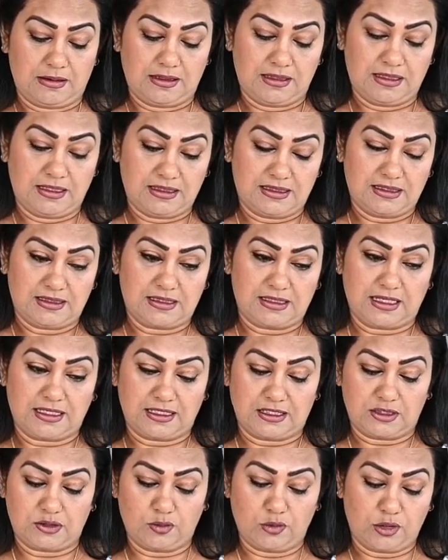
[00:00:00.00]
This is
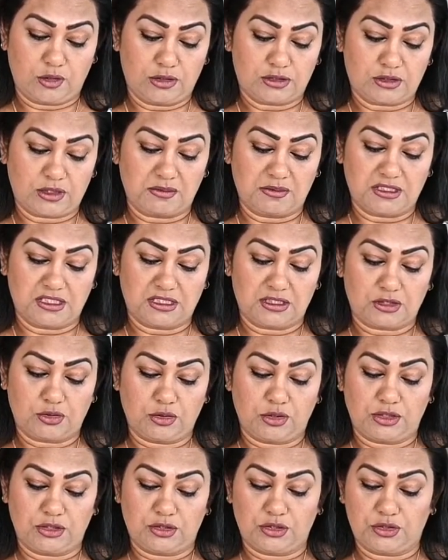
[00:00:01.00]
like a small, so I'm just
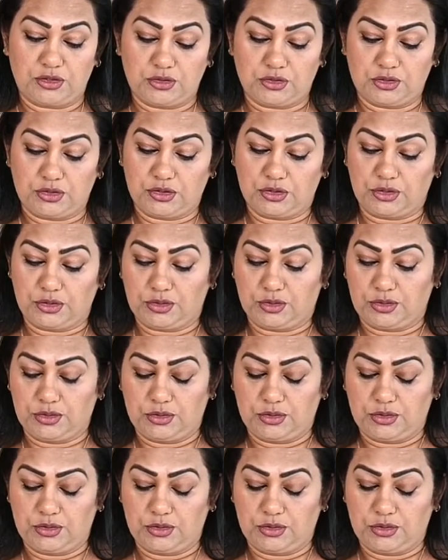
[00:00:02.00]
going to do 2.